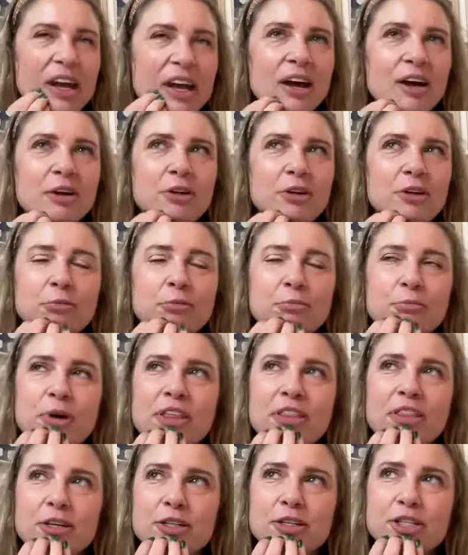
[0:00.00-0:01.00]
how your
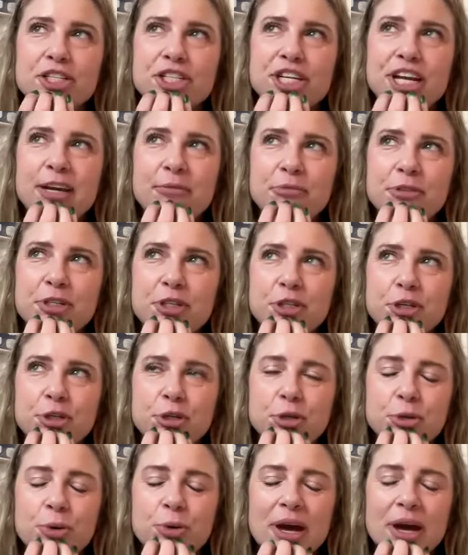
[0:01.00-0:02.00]
mother shaped
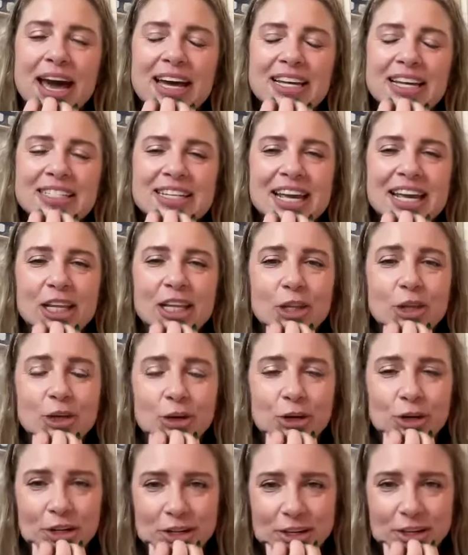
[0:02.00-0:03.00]
you as a
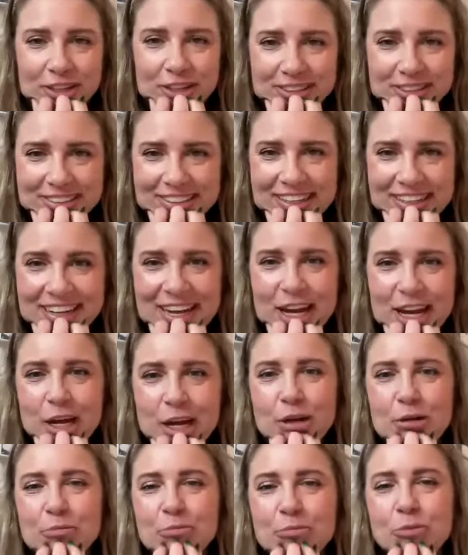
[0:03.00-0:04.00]
learner,
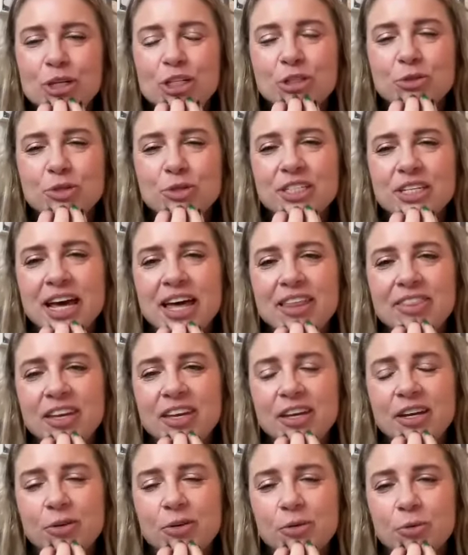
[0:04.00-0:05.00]
which was, I
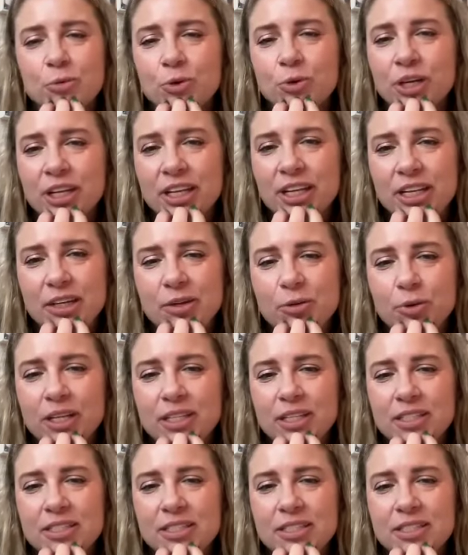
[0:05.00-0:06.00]
think, really
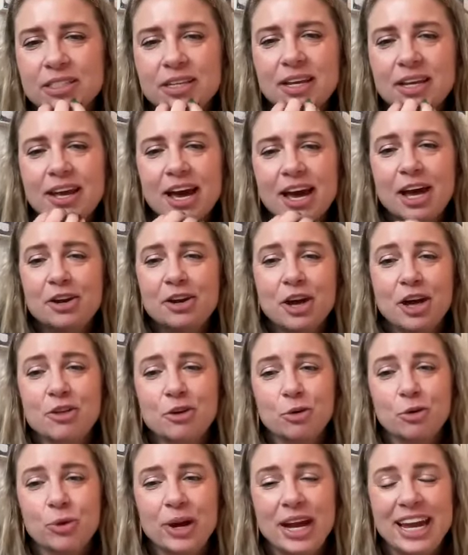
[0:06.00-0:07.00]
what
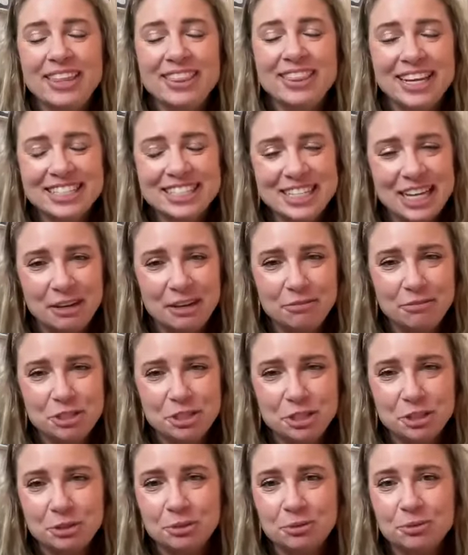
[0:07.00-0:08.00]
another way that saved
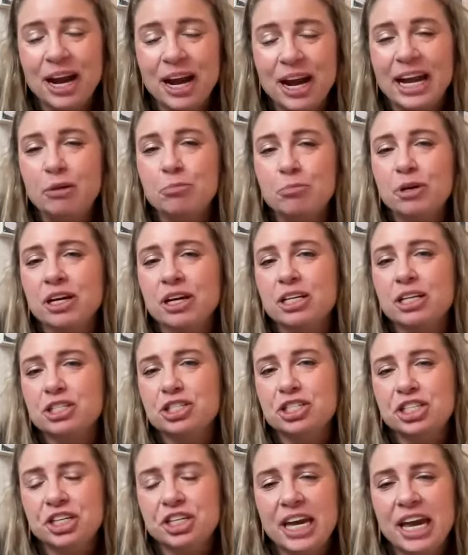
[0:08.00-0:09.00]
you, right? Because
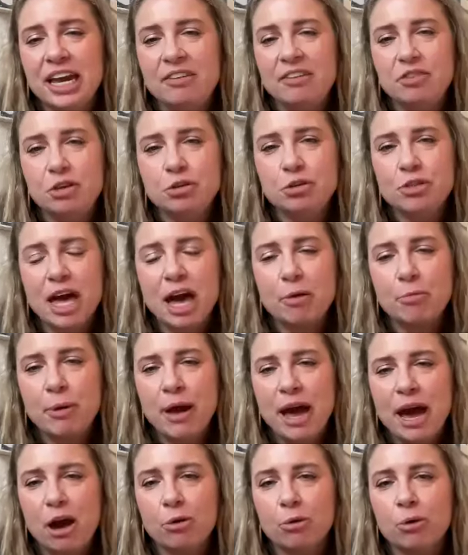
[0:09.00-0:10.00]
she gave you that
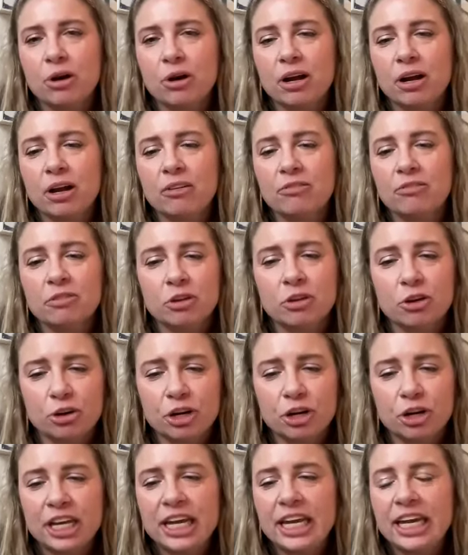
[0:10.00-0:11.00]
power of
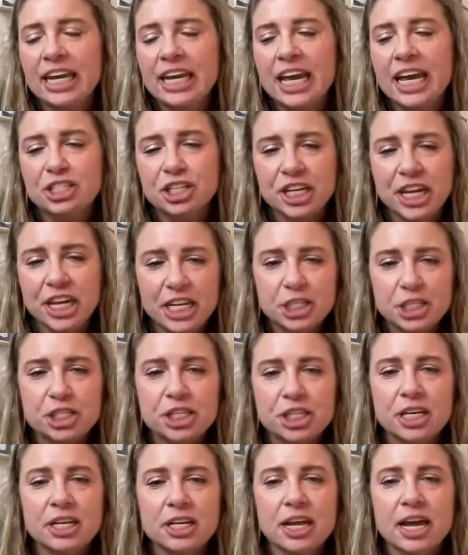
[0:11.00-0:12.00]
learning and
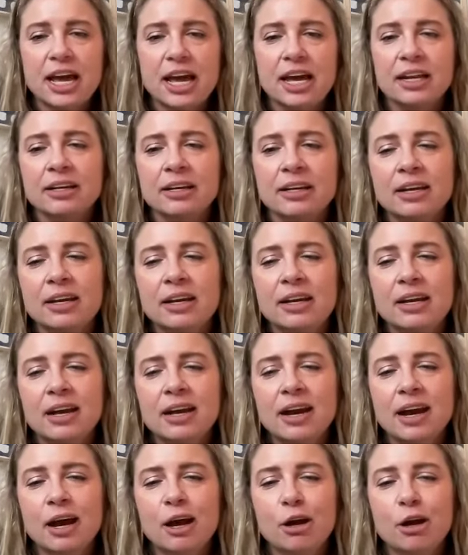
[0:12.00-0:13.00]
education.
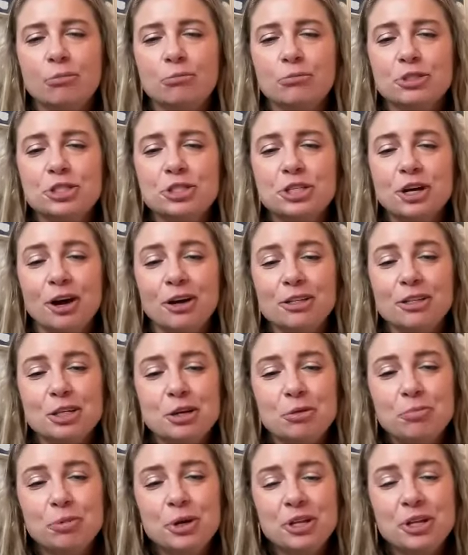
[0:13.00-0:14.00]
And she
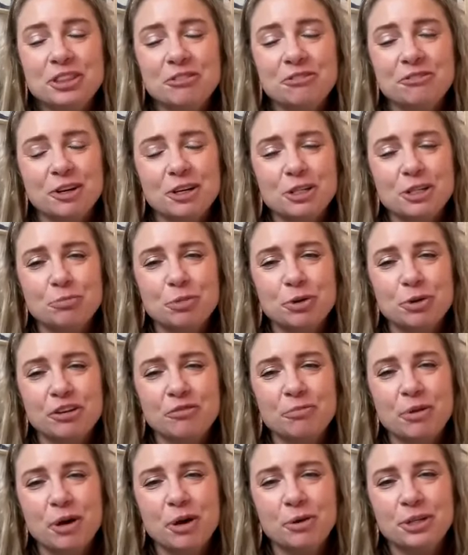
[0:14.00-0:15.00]
also put the first book
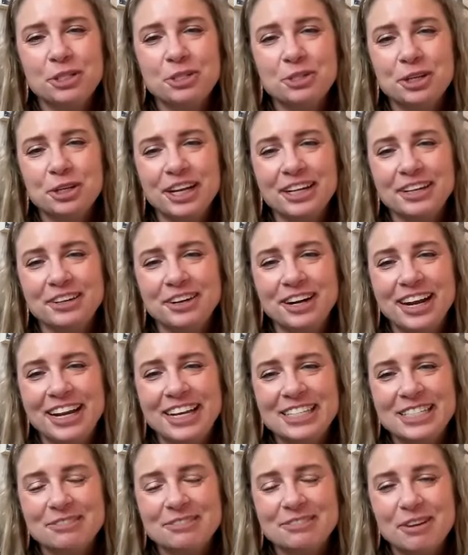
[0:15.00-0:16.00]
of poetry in your
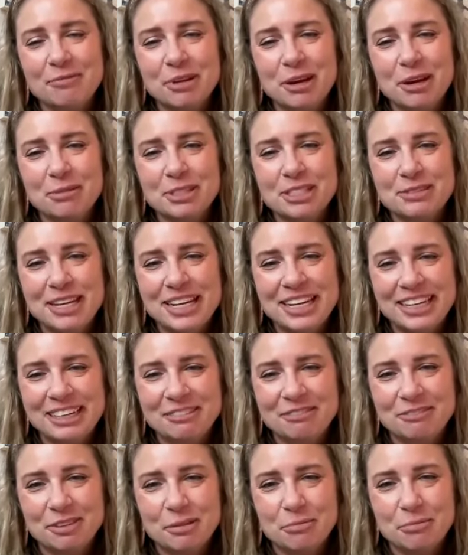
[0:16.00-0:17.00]
hands, if I'm not
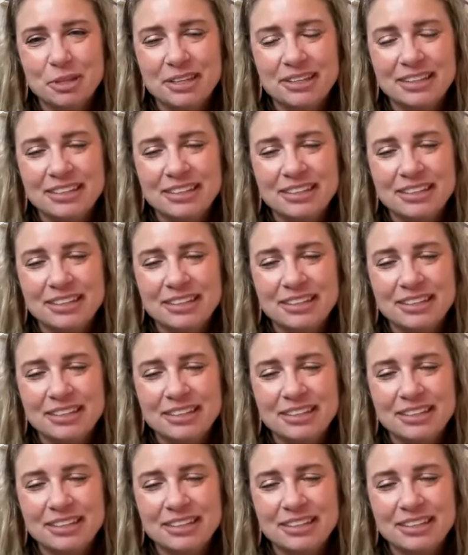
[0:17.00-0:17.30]
mistaken, from